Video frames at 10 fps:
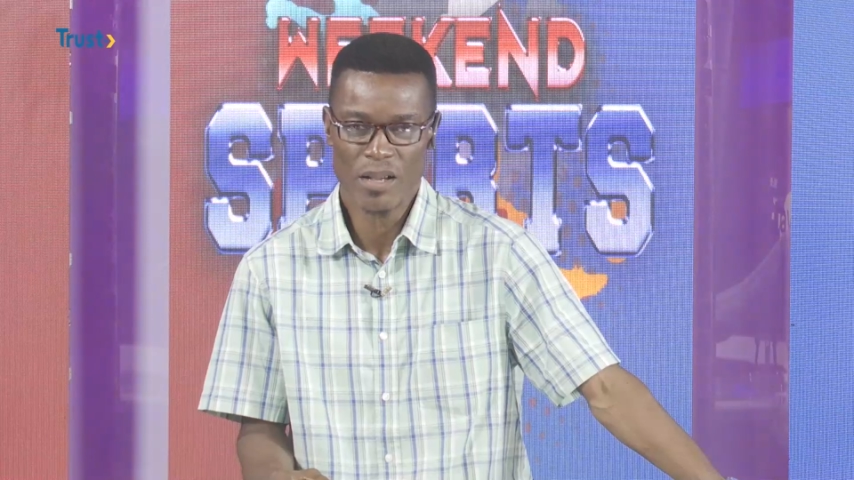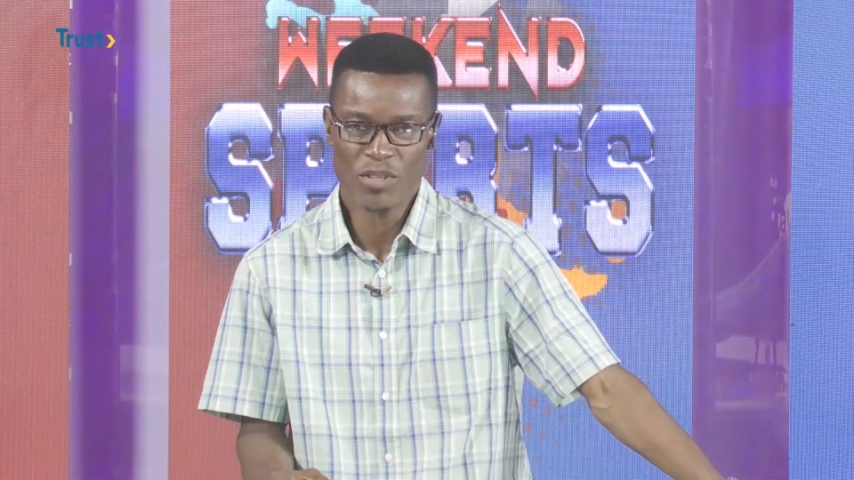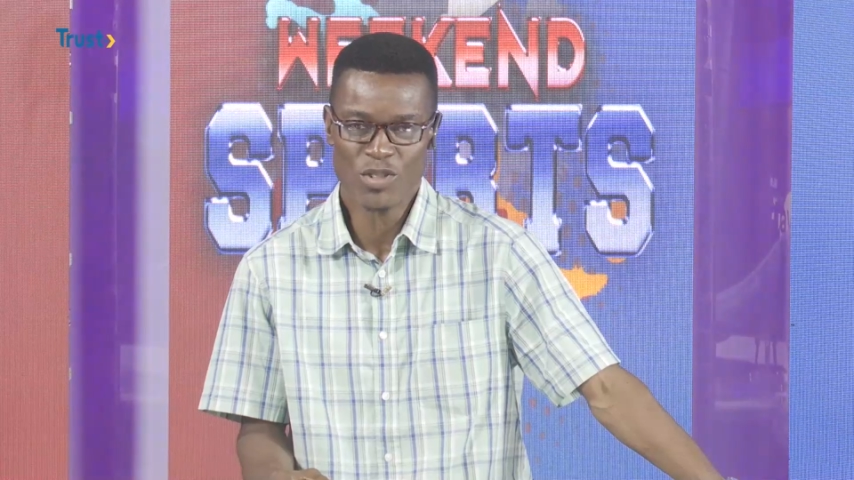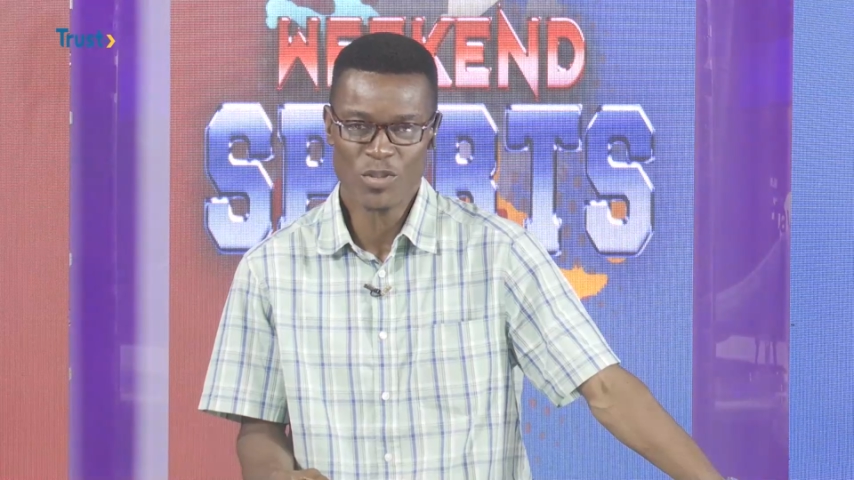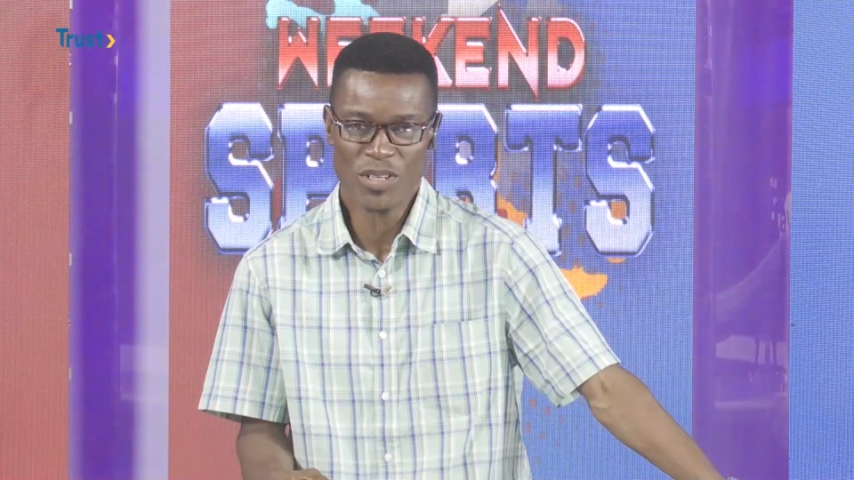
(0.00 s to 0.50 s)

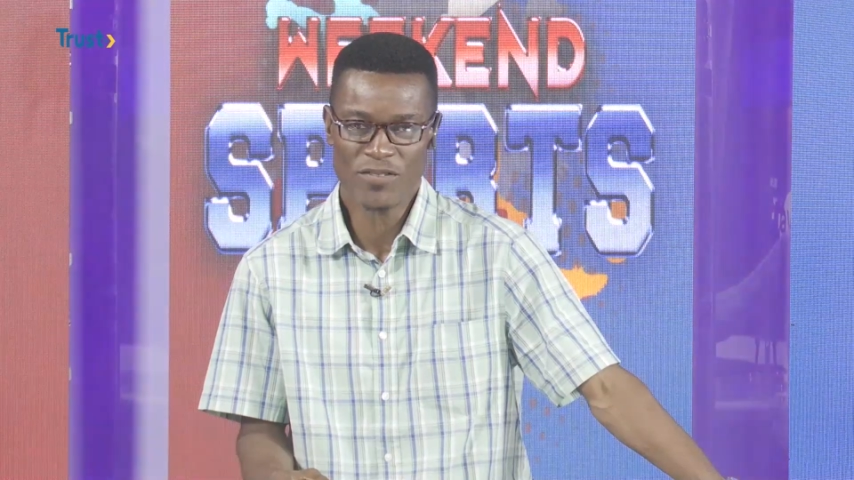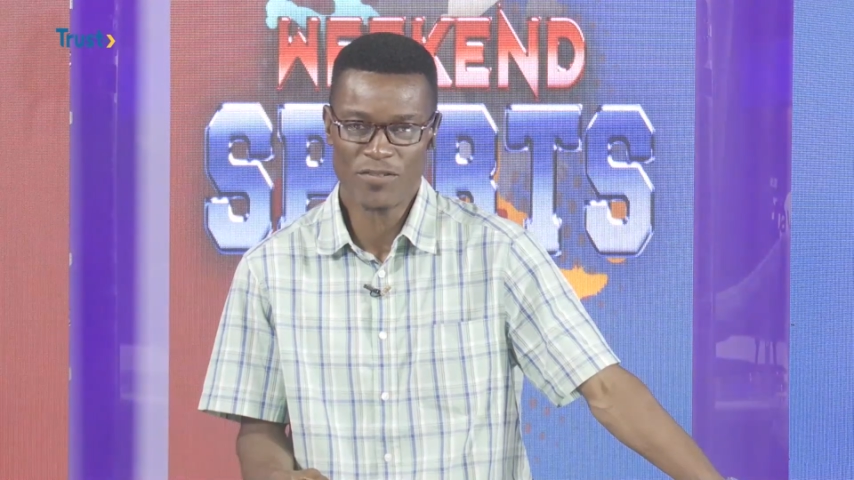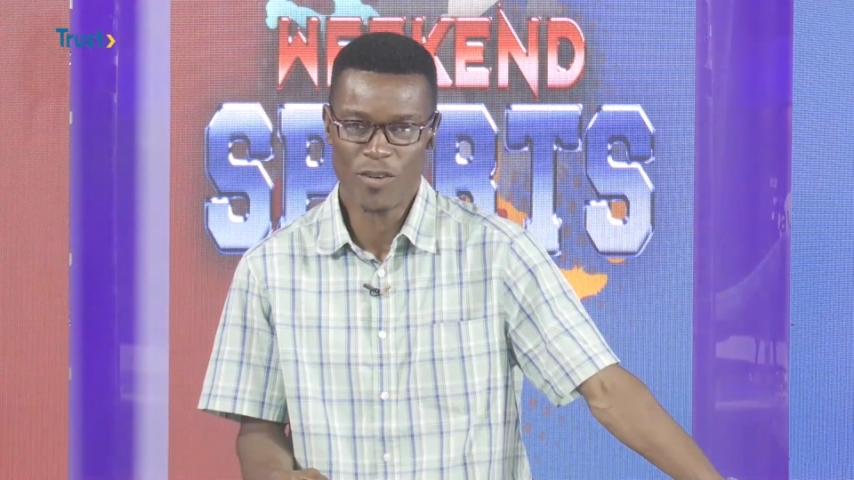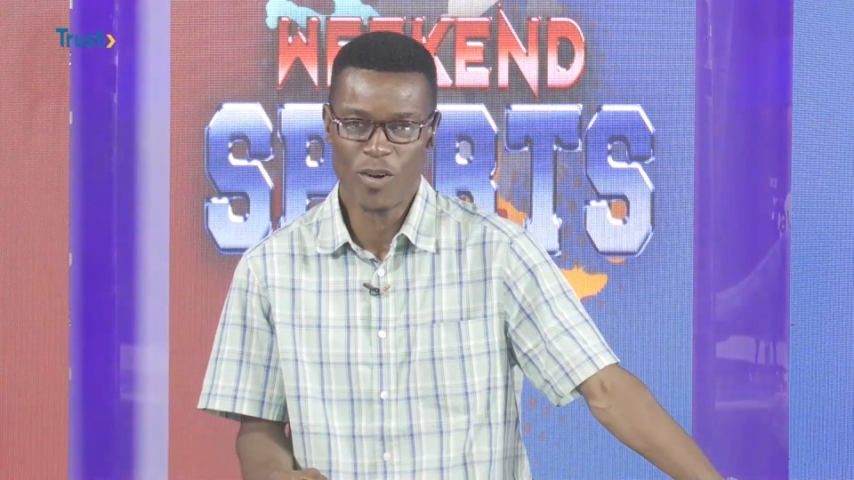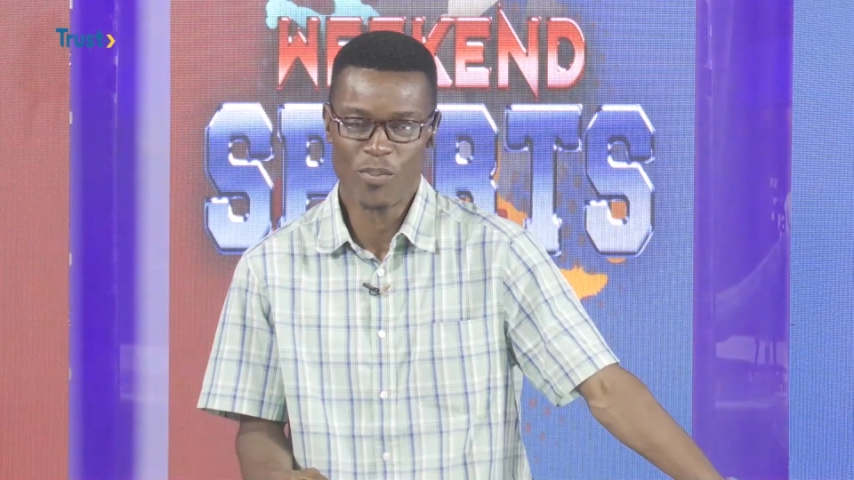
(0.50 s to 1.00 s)
between
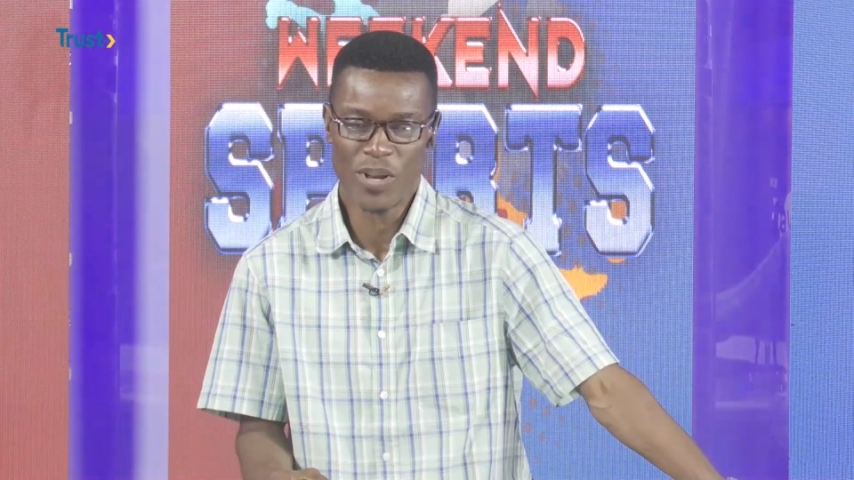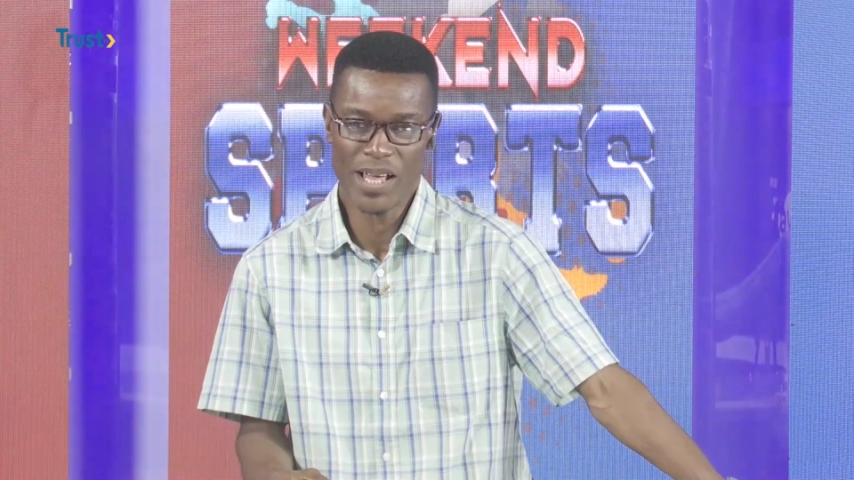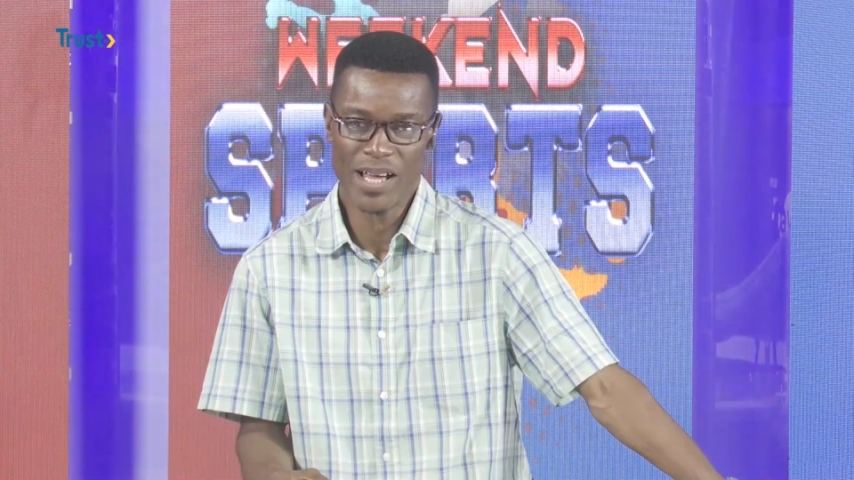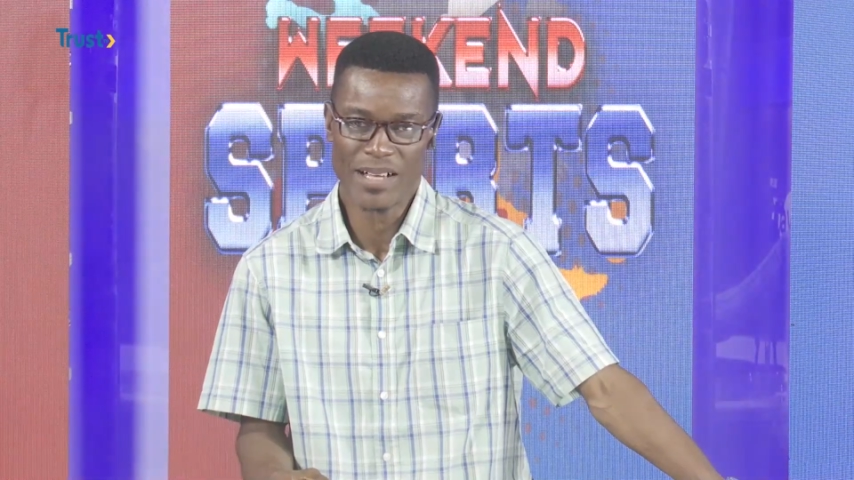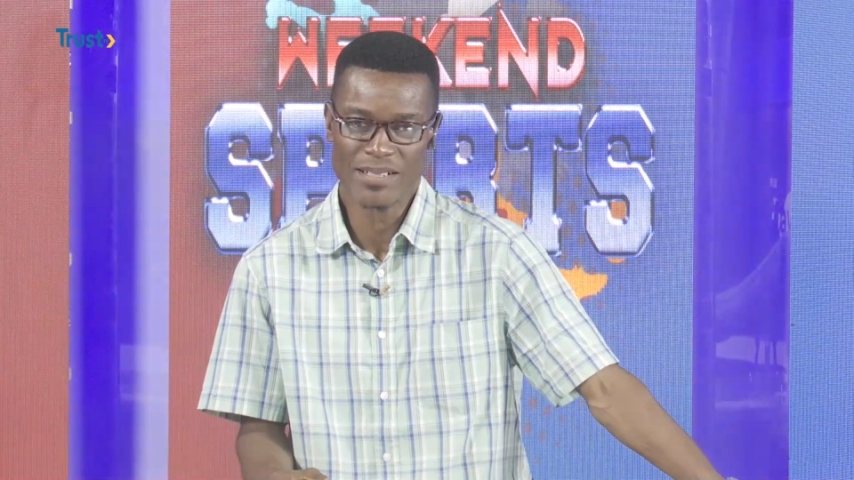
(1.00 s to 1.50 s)
four
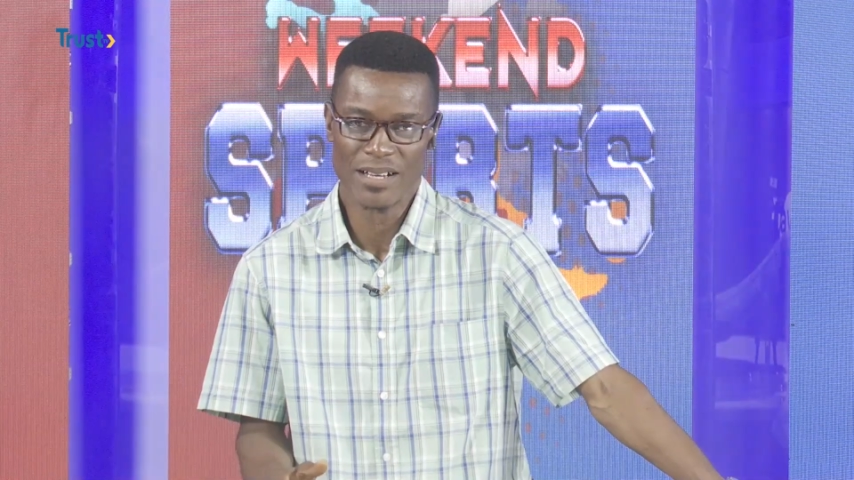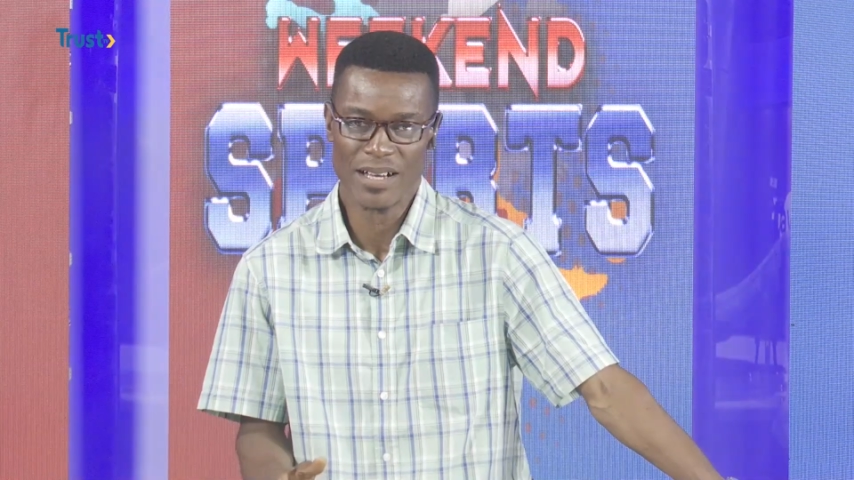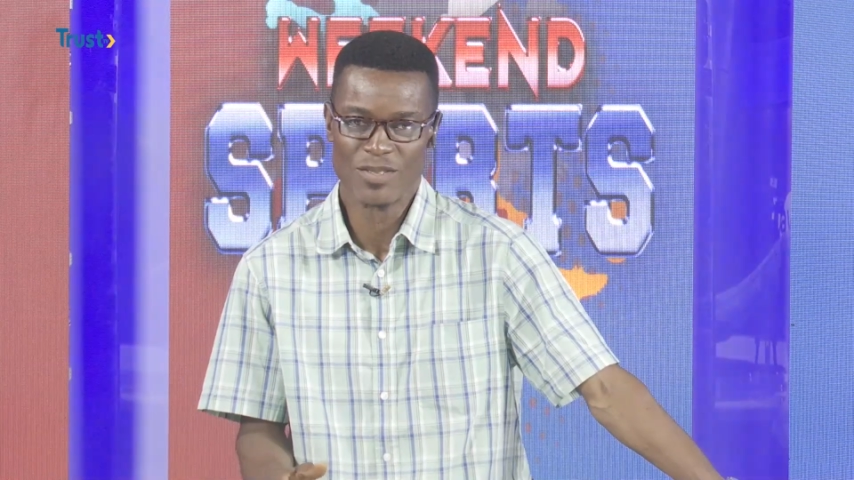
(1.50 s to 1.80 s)
players,